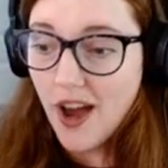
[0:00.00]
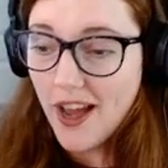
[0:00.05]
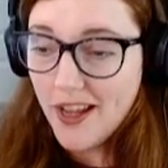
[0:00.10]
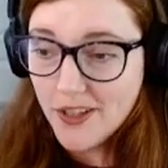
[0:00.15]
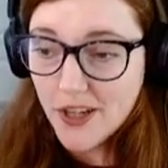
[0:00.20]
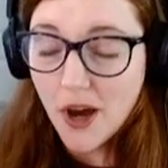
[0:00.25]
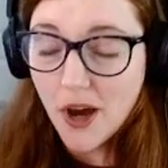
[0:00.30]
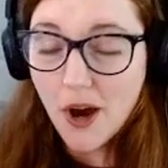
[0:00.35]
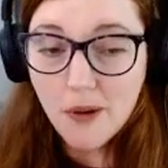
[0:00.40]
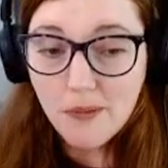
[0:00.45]
I
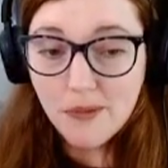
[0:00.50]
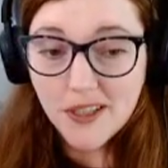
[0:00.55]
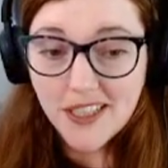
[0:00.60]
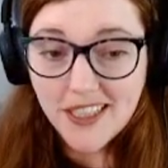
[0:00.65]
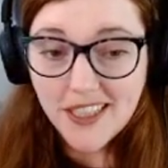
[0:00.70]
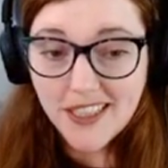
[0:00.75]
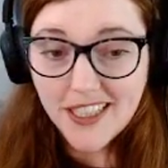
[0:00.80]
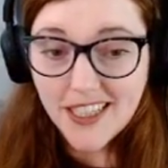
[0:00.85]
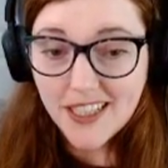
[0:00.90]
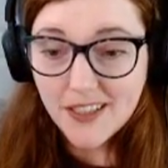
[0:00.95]
know I'm going
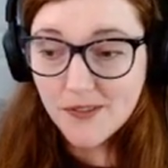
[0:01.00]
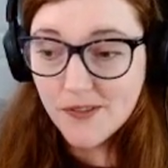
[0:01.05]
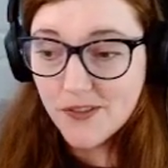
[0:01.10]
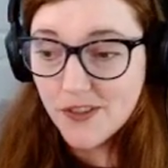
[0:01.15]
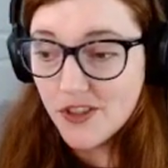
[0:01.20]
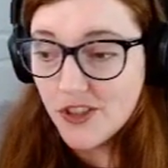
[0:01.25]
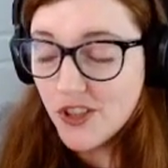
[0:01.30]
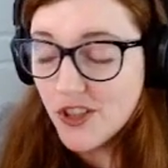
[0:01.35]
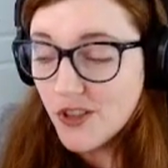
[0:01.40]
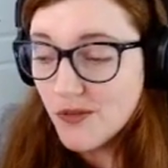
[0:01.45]
to need him for
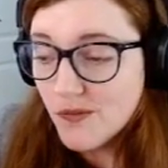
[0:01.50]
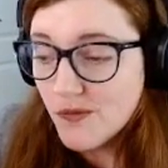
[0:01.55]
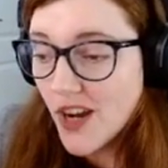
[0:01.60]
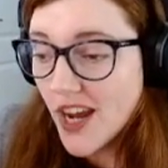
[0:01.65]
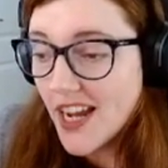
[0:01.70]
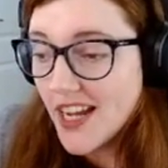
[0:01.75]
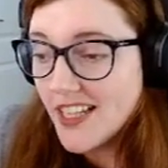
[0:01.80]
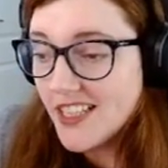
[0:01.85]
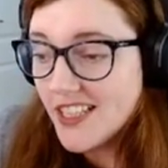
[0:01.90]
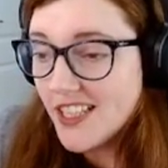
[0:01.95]
Doom
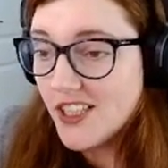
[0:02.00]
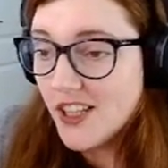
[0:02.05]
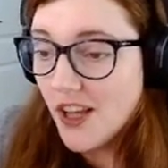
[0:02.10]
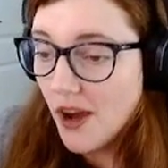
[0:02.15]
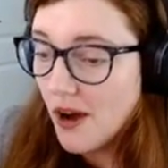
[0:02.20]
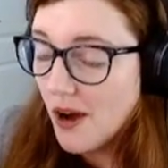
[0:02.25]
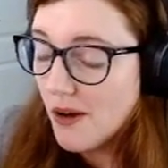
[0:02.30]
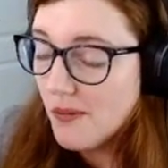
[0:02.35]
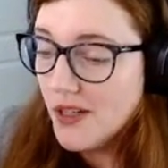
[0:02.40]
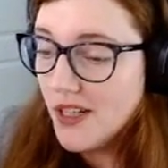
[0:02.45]
raids, so
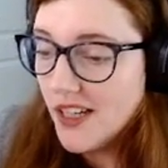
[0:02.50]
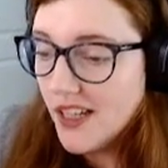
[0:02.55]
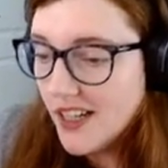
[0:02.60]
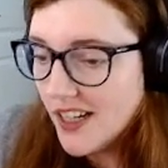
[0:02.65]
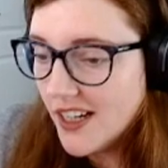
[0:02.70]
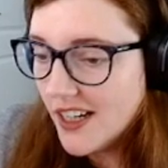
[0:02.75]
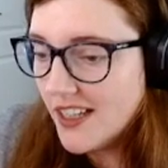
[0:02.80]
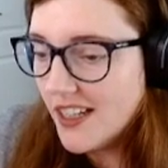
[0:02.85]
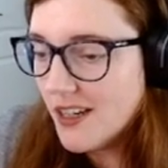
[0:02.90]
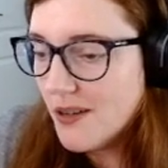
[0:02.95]
I'm
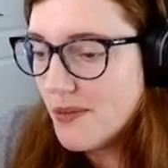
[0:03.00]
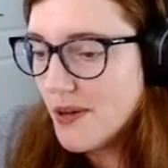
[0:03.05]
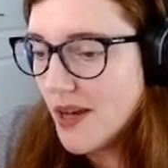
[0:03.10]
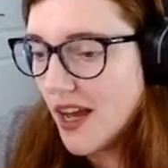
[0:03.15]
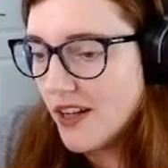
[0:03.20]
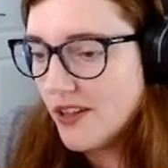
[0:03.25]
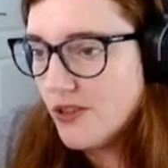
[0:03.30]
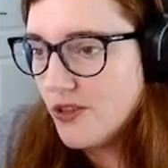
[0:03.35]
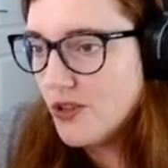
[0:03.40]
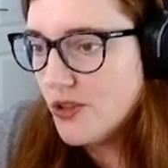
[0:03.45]
a little bit
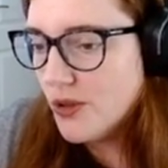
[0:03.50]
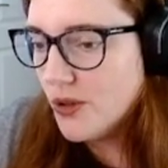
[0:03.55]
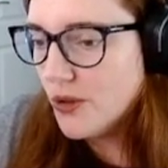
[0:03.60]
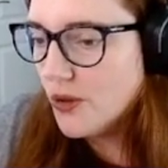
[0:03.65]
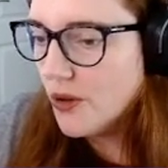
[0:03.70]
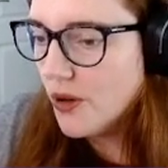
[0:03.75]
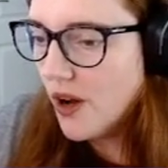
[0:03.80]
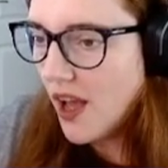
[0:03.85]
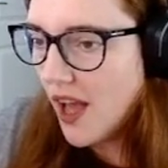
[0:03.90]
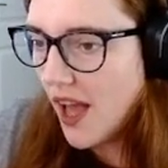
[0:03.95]

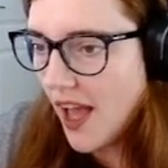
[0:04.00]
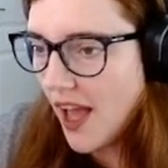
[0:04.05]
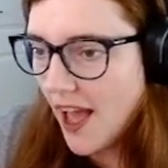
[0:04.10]
unsure.